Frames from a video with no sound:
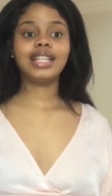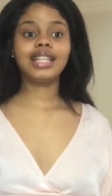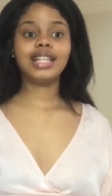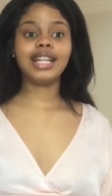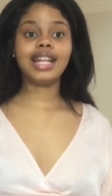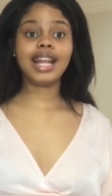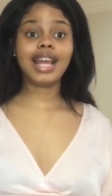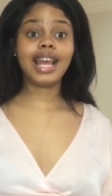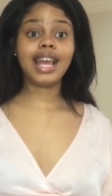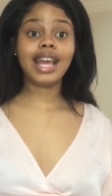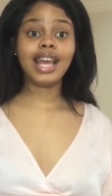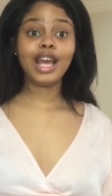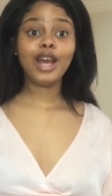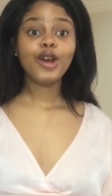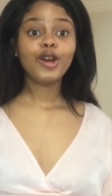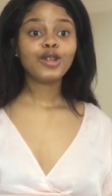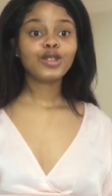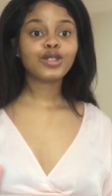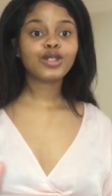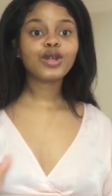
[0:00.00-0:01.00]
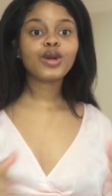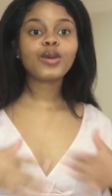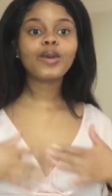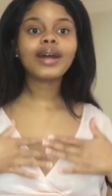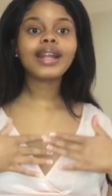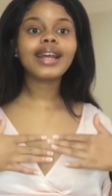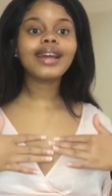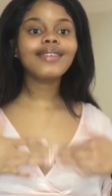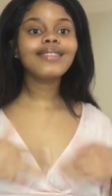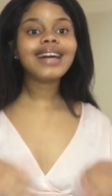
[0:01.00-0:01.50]
Né? So
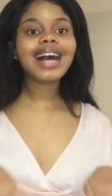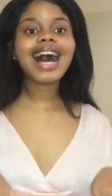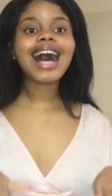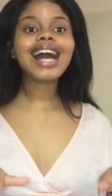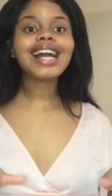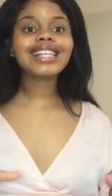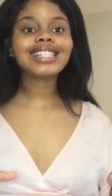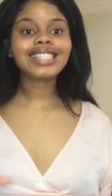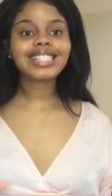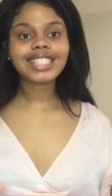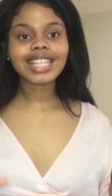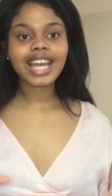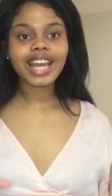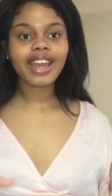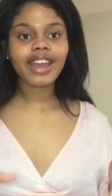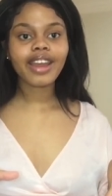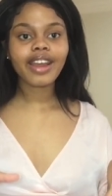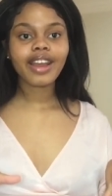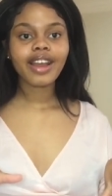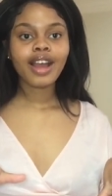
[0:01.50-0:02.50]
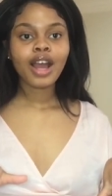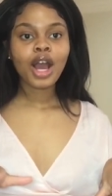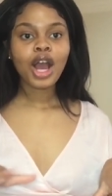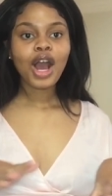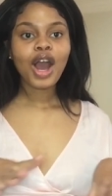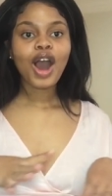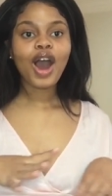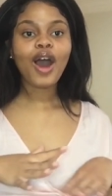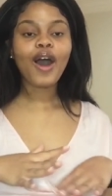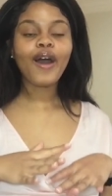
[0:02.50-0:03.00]
whatever I share
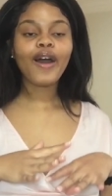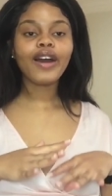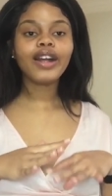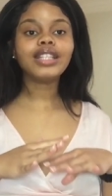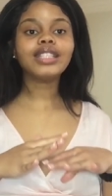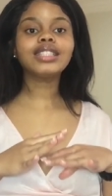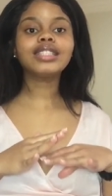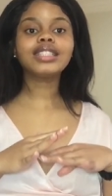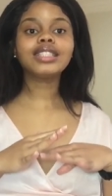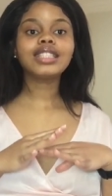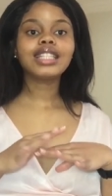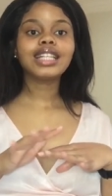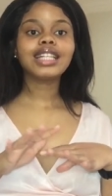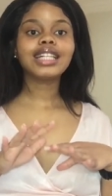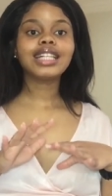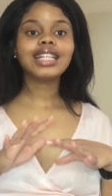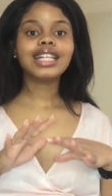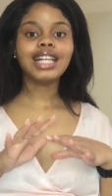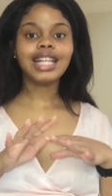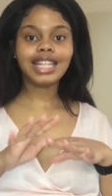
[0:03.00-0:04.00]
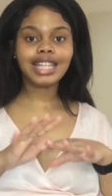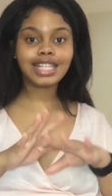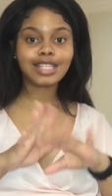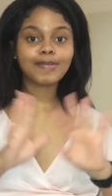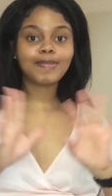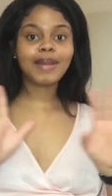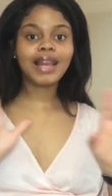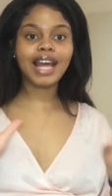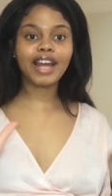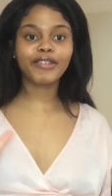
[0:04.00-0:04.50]
on this
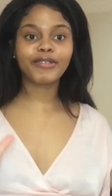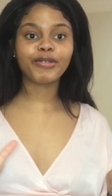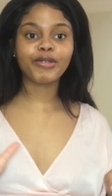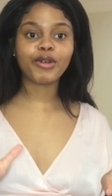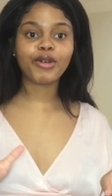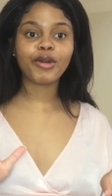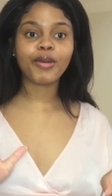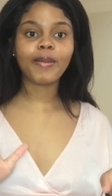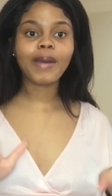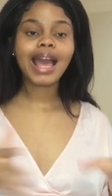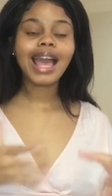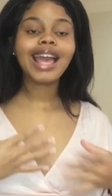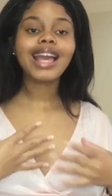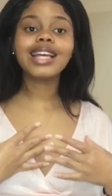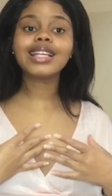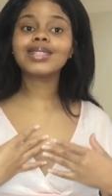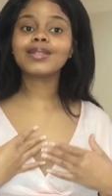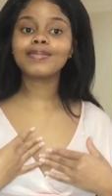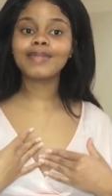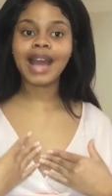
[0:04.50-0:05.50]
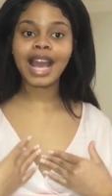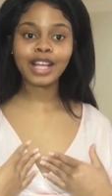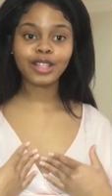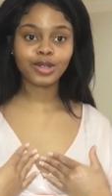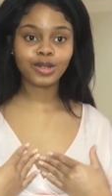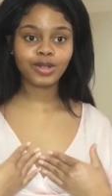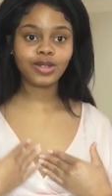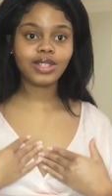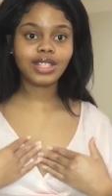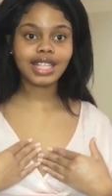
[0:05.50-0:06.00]
platform is my
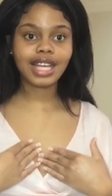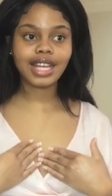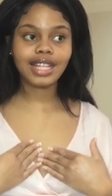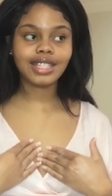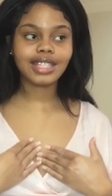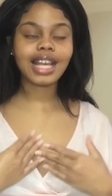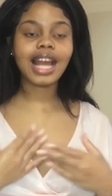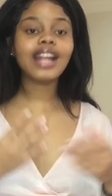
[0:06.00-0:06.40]
two cents.